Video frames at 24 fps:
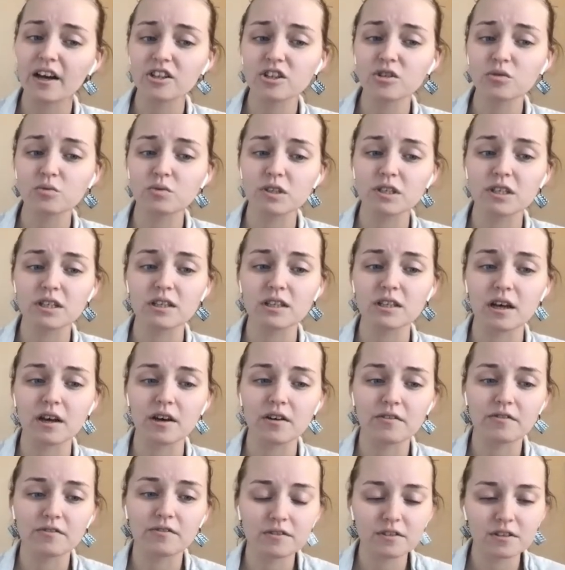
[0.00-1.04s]
also really
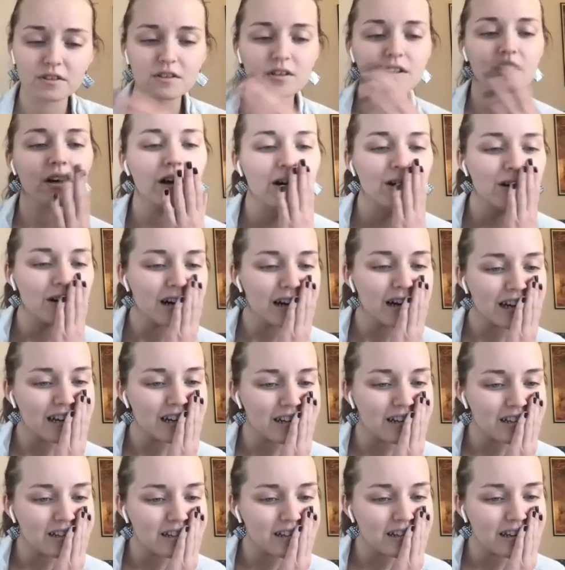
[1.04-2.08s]
loved, oh, how
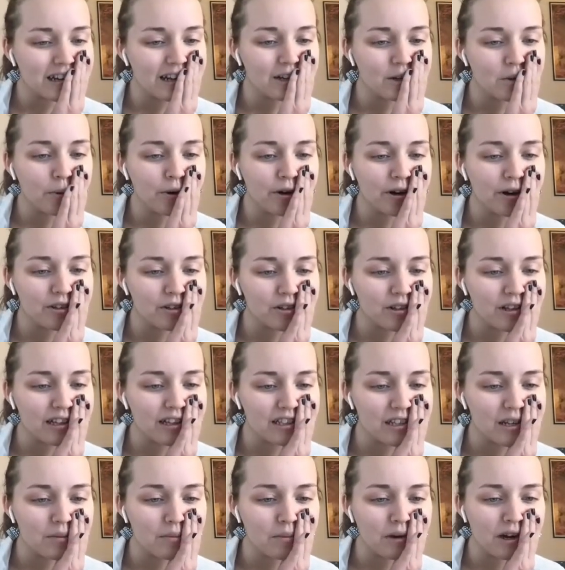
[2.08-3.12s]
do you pronounce her last name?